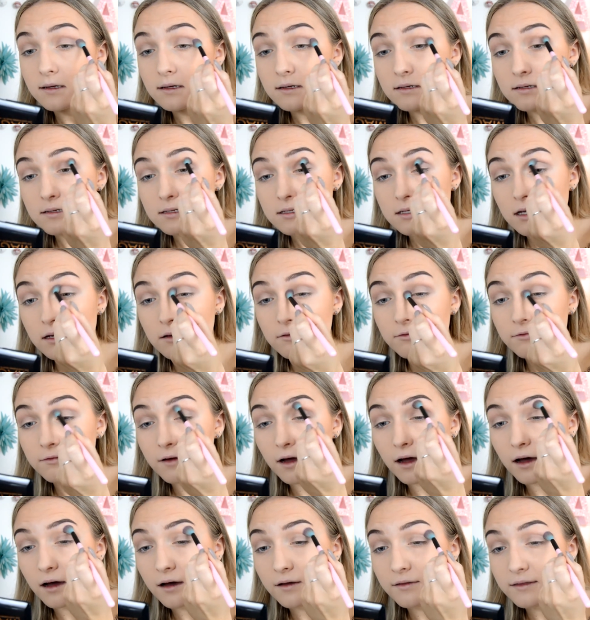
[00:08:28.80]
So
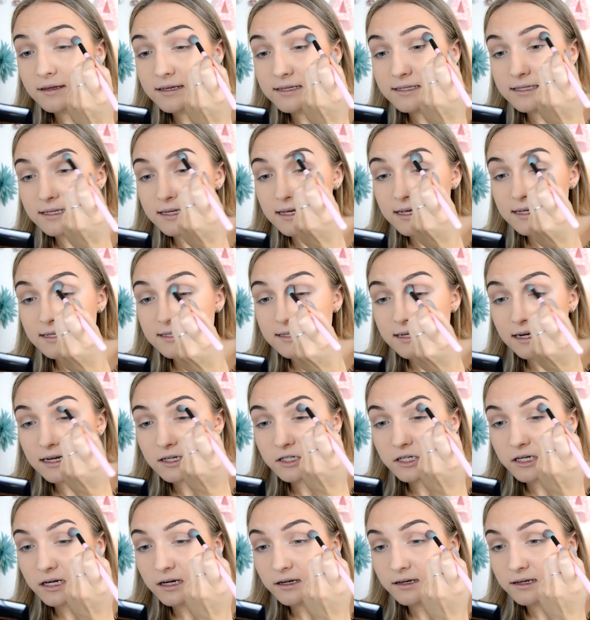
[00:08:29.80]
far, this isn't
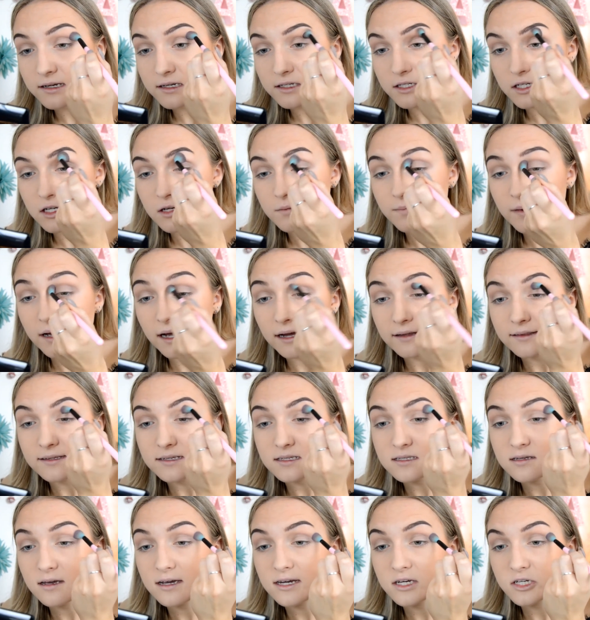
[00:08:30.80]
actually looking too bad,
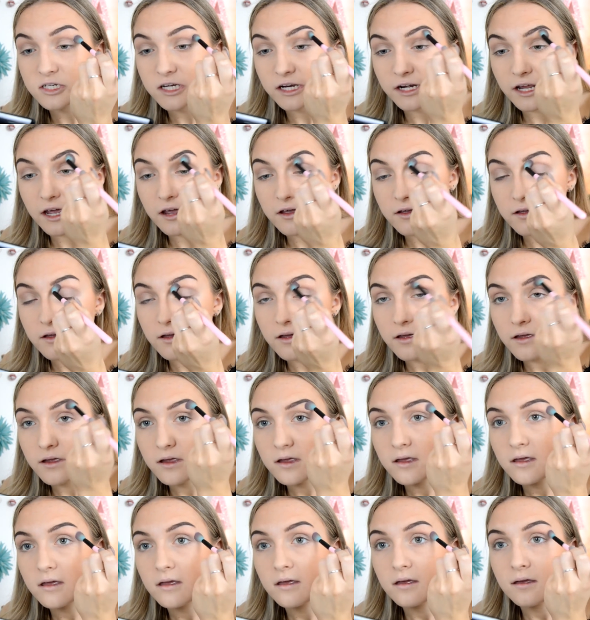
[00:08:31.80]
this eyeshadow.
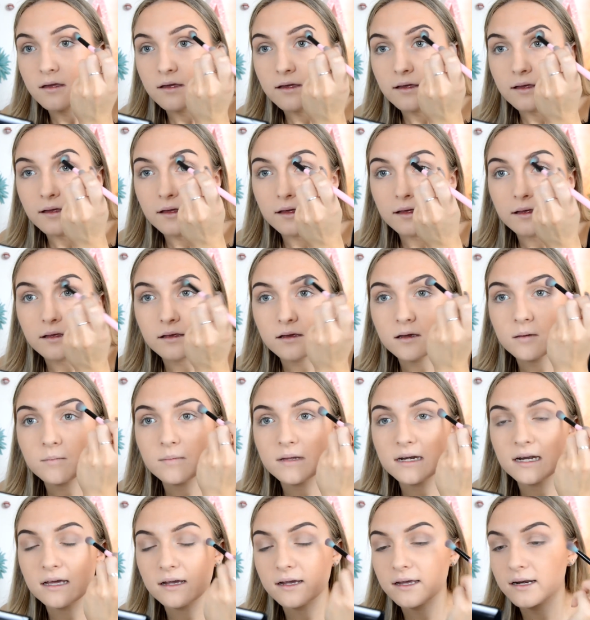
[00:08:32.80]
It could be
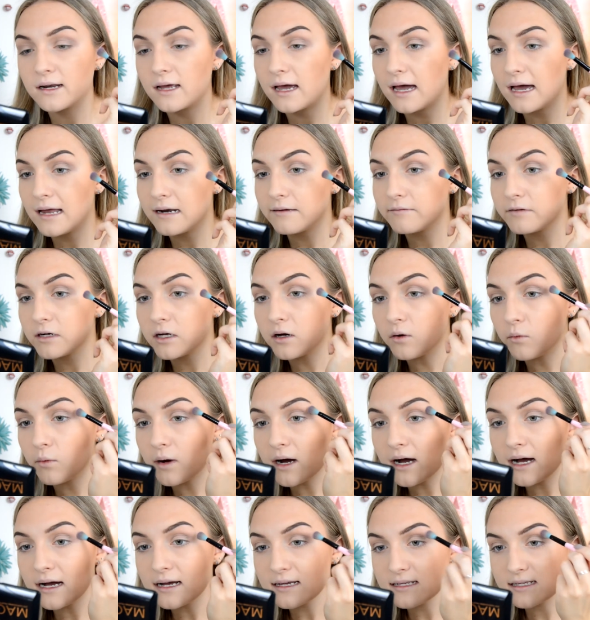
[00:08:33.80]
looking a hell of a lot
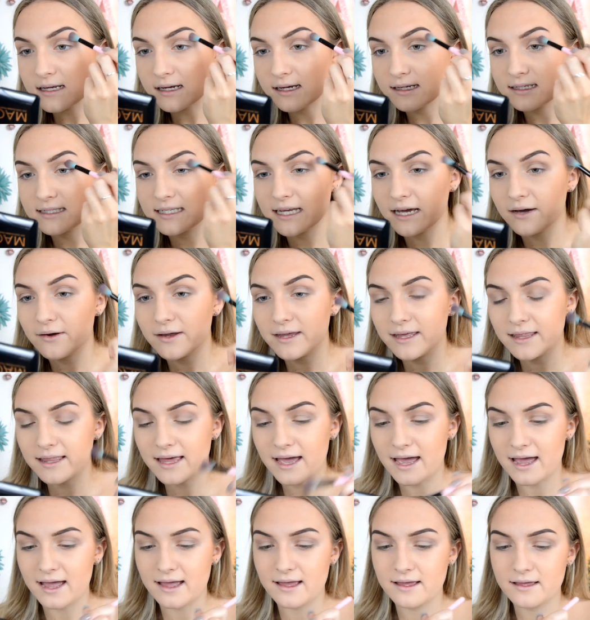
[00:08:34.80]
worse, I can tell you
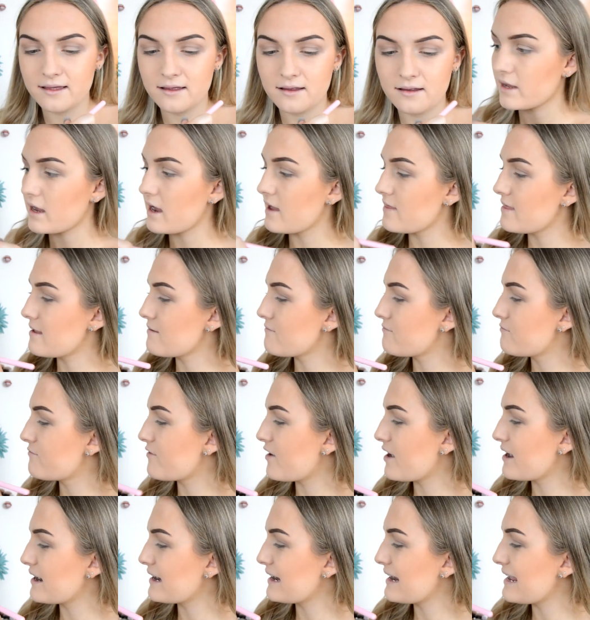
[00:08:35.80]
that. And then
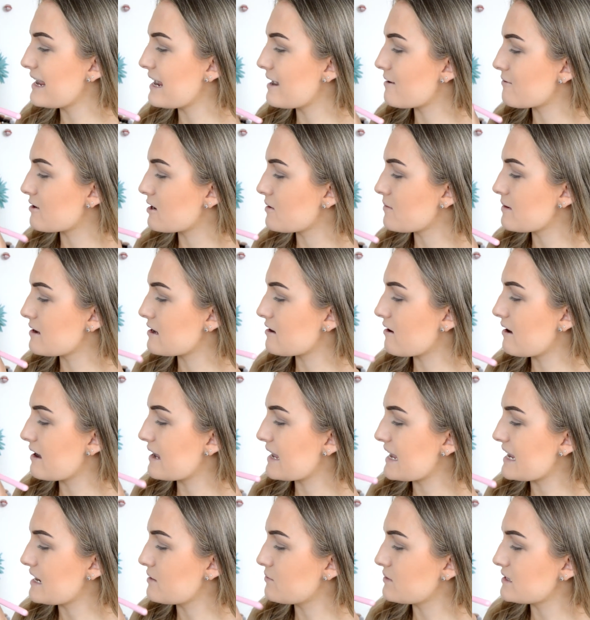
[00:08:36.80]
finally, I'm gonna be going
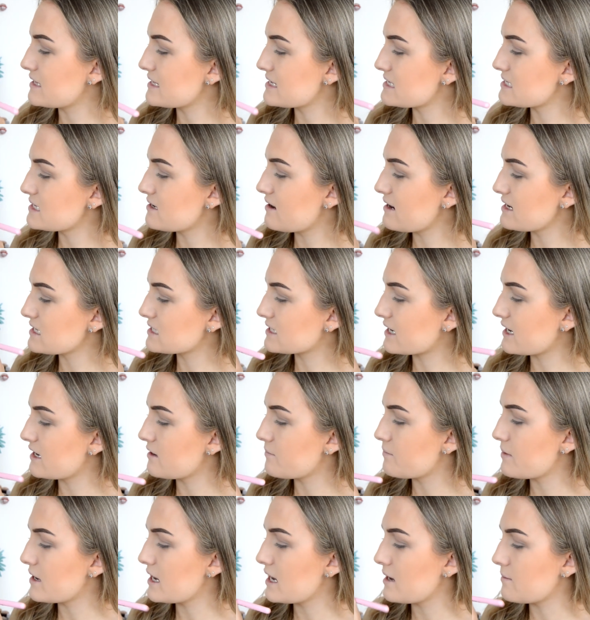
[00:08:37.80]
in with this nice kind of
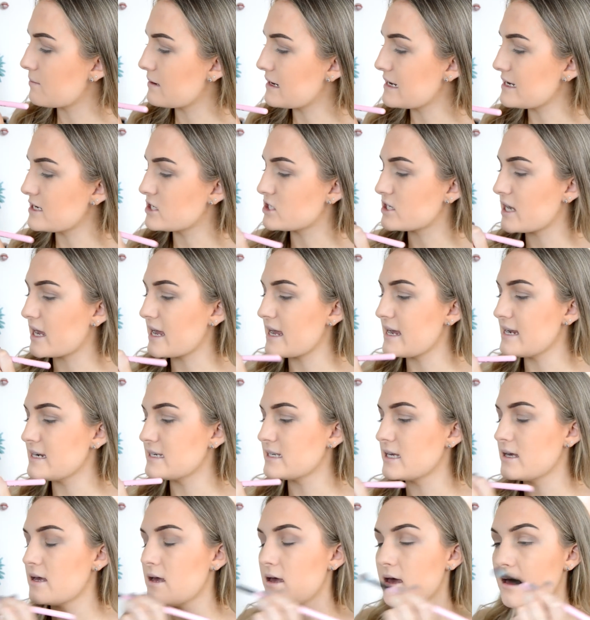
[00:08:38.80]
purpley shade
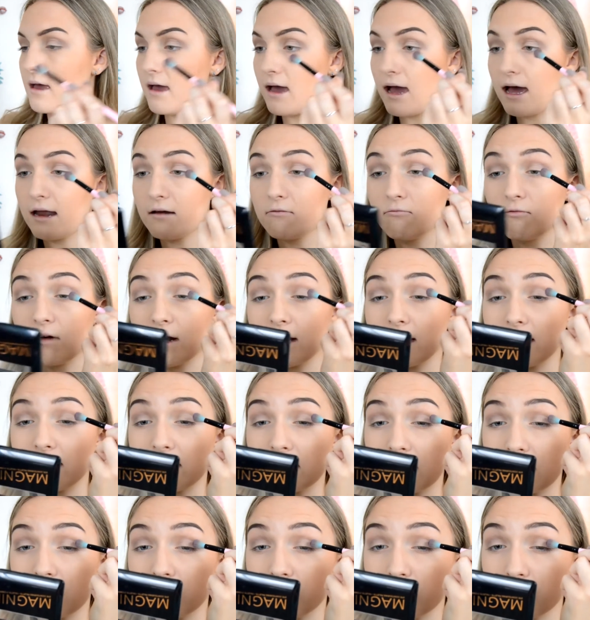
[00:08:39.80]
and running
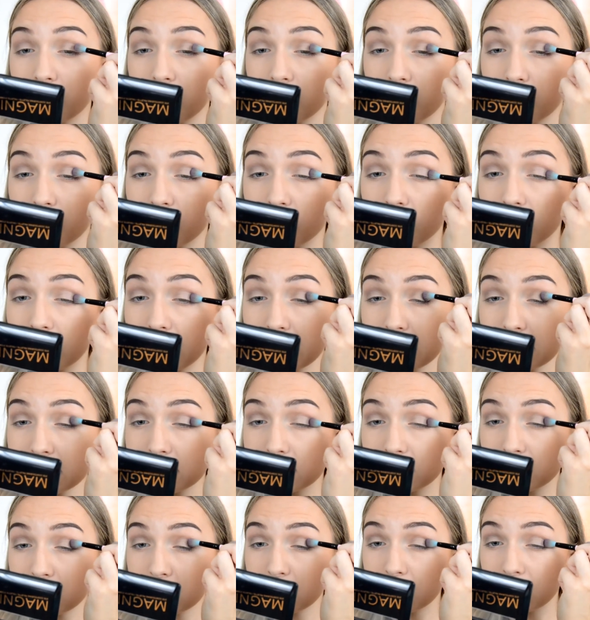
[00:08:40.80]
that through the
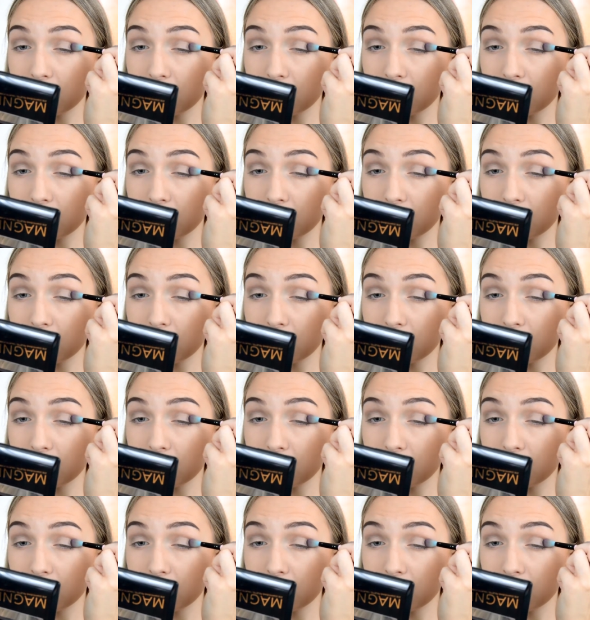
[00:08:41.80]
crease.